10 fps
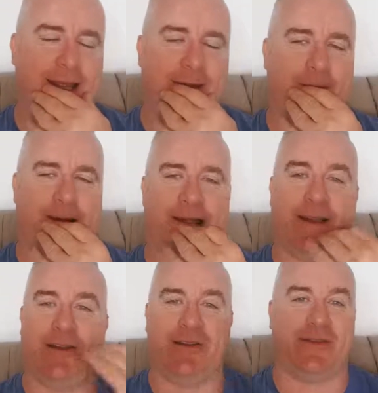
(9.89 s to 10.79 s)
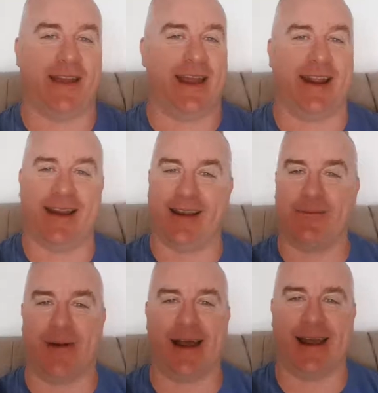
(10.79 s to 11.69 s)
in my newsfeed and
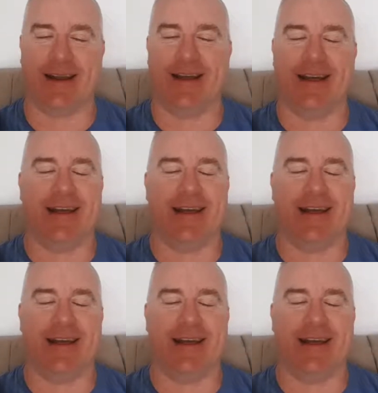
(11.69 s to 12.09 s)
in my